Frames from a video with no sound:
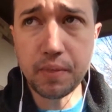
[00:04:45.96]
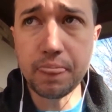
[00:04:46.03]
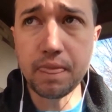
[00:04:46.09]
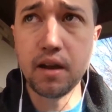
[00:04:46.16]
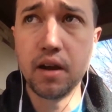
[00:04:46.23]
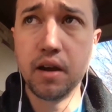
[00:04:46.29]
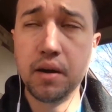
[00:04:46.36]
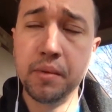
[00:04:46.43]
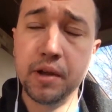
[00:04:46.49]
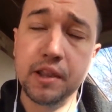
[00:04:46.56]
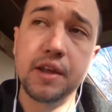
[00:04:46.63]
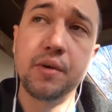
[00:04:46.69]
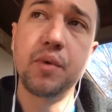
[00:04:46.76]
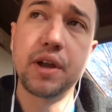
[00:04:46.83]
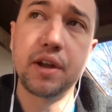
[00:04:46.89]
And
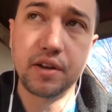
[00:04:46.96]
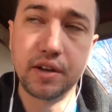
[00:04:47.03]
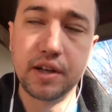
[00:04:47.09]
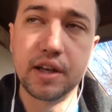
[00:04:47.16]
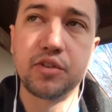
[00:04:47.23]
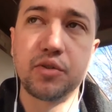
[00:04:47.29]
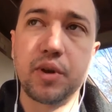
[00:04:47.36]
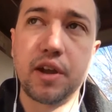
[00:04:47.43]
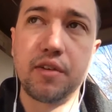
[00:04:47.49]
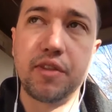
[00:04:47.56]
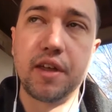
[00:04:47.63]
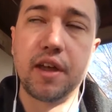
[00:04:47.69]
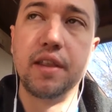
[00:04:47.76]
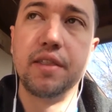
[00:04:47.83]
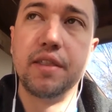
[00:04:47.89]
then we have
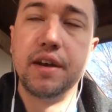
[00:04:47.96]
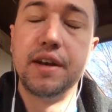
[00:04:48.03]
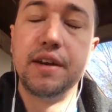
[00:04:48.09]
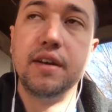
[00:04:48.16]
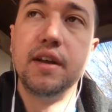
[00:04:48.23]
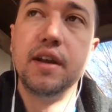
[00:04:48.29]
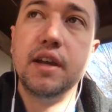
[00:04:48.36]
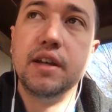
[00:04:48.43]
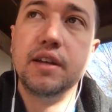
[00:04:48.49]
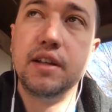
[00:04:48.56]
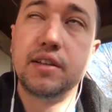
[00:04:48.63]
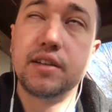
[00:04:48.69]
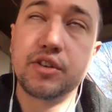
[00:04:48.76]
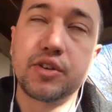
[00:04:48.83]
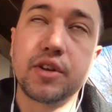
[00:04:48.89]
the
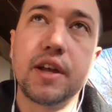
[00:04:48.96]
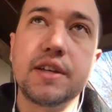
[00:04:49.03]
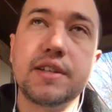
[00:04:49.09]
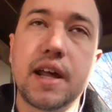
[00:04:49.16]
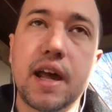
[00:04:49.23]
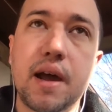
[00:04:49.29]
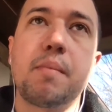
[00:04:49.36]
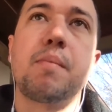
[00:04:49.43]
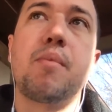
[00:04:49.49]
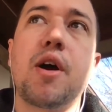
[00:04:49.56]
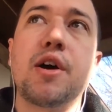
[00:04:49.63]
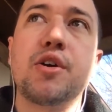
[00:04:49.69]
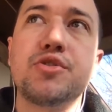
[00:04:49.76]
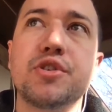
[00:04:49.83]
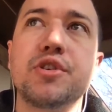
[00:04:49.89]
decentralized app
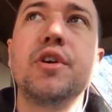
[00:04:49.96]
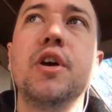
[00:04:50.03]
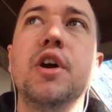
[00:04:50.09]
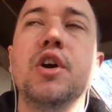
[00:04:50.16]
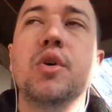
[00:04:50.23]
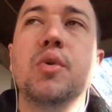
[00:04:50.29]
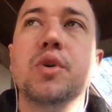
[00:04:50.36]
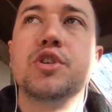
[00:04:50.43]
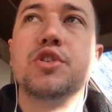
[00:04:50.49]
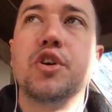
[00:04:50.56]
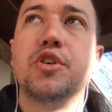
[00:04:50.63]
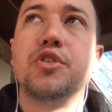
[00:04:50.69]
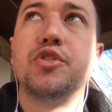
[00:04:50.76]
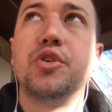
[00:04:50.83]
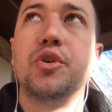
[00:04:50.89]
browser, which
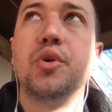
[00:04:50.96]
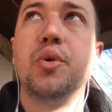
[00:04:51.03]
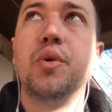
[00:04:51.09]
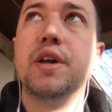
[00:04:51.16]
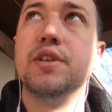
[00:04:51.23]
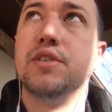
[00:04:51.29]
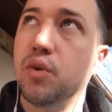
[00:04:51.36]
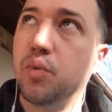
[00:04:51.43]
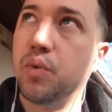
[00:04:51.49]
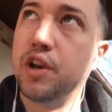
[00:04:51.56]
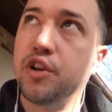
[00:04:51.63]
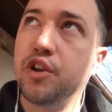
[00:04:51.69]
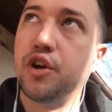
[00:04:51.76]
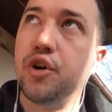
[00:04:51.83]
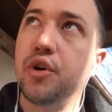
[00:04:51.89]
also is a
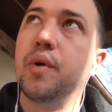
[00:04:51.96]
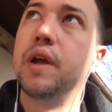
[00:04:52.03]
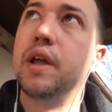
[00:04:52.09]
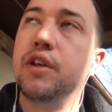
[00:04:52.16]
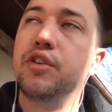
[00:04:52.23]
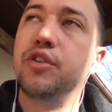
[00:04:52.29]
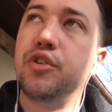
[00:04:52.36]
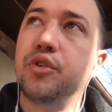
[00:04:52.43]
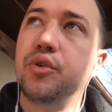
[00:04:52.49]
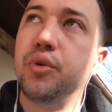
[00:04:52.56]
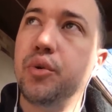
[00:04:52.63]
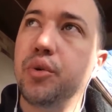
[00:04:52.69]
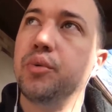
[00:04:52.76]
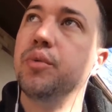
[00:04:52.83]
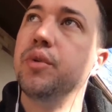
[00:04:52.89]
window
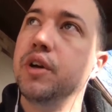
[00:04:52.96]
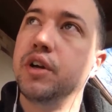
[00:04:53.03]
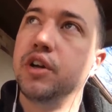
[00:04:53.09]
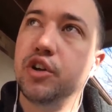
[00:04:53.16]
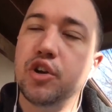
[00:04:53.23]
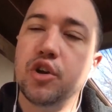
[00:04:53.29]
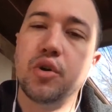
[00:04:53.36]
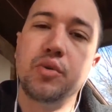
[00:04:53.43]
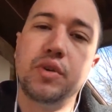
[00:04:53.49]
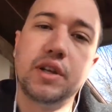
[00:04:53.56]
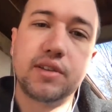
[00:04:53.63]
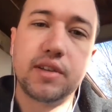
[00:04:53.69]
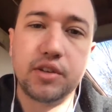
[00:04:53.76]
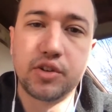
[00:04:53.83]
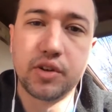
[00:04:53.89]
into,
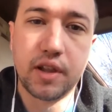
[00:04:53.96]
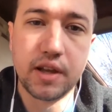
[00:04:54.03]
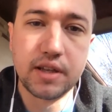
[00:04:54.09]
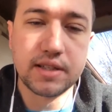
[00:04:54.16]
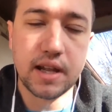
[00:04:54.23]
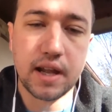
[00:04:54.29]
decentralized